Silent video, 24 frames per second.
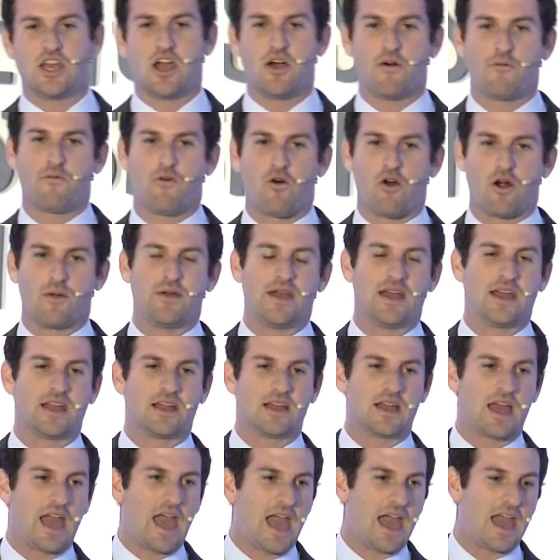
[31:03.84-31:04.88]

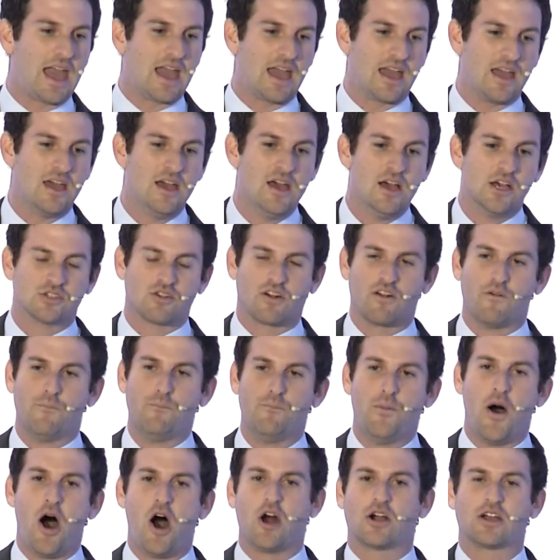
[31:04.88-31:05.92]
forming a sort of
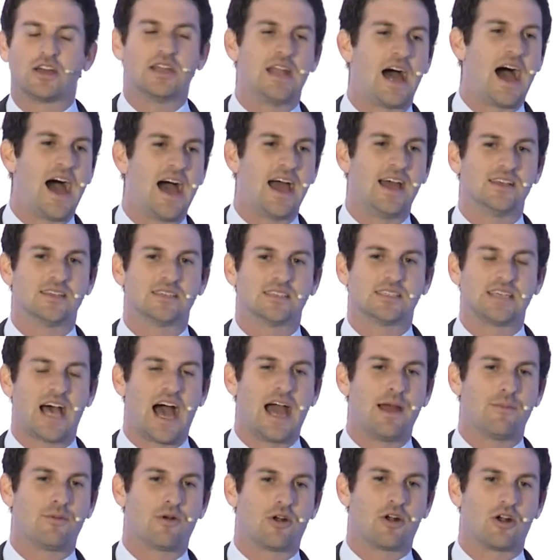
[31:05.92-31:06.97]

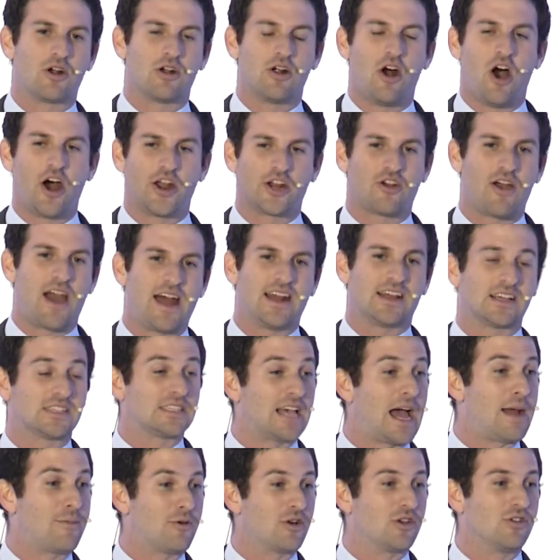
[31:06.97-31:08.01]
Balkanized autocratic
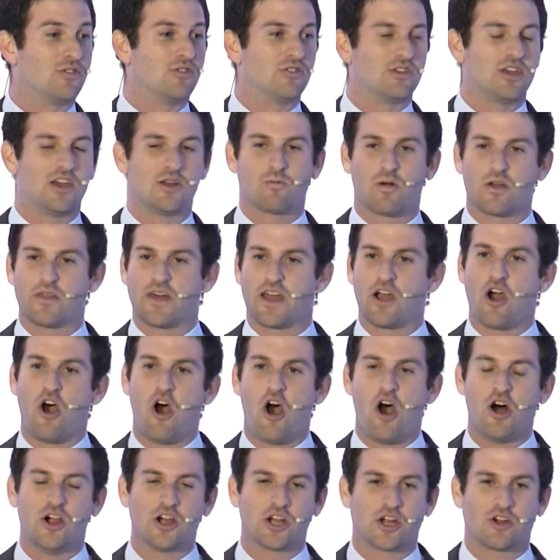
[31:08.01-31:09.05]
cyber union where they
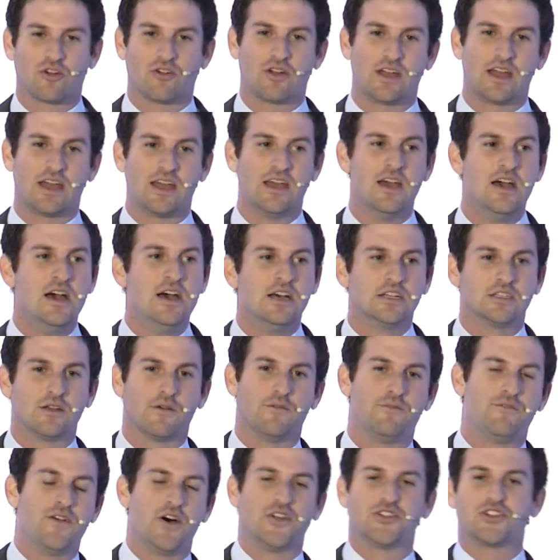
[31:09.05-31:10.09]
all agree to
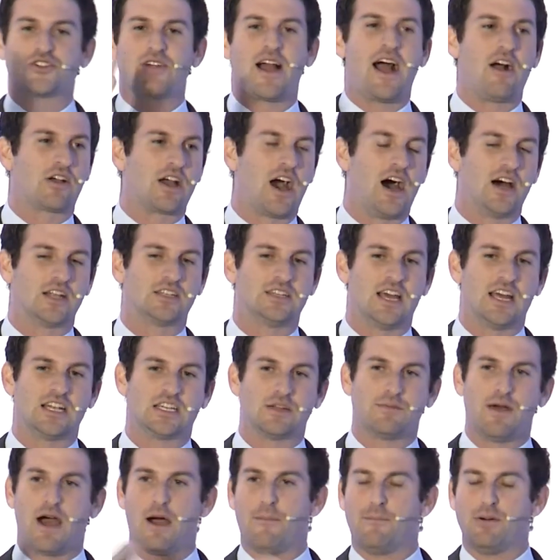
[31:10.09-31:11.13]
filter out content
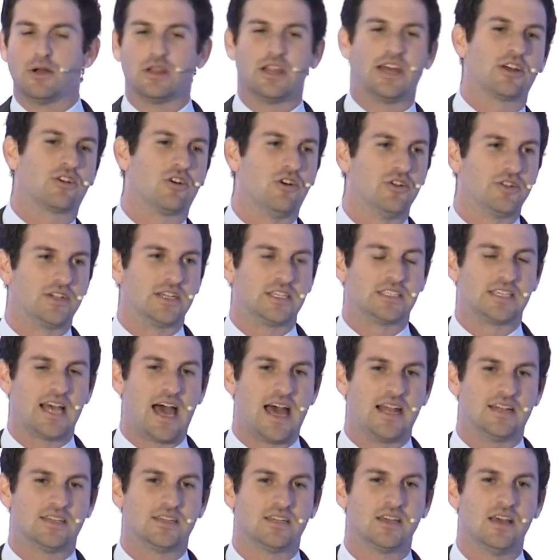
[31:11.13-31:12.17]
about political
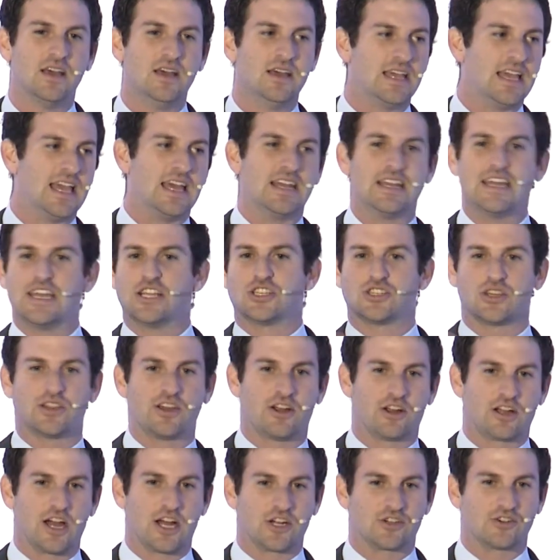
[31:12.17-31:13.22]
dissent in each of their
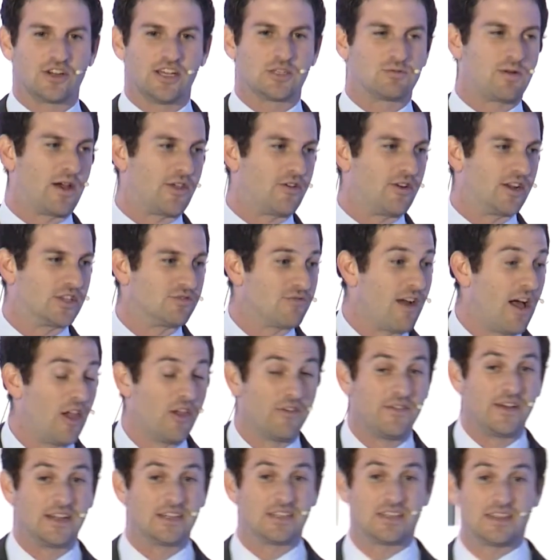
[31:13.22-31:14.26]
countries, whether it's
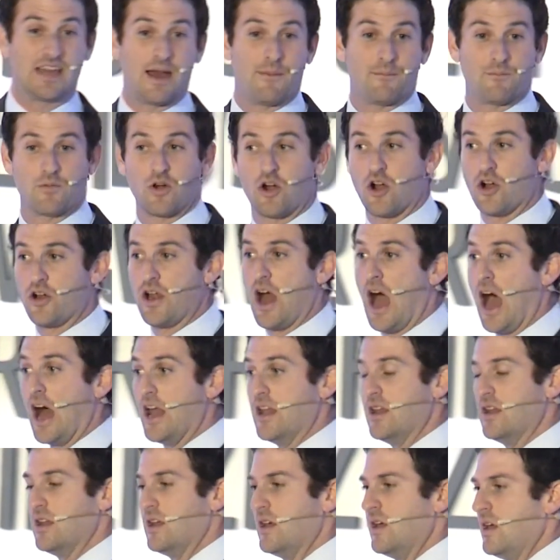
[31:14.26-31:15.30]
relevant to them or not.
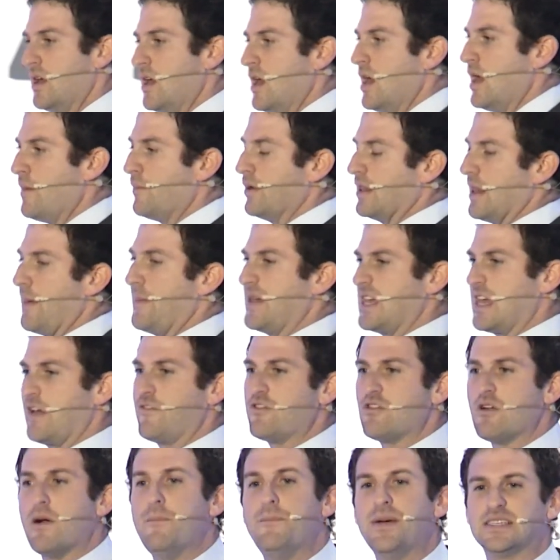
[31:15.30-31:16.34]
But let me give
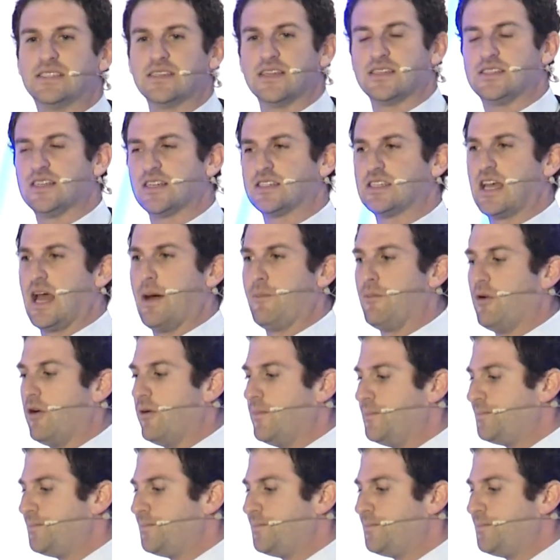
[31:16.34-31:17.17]
you a business example.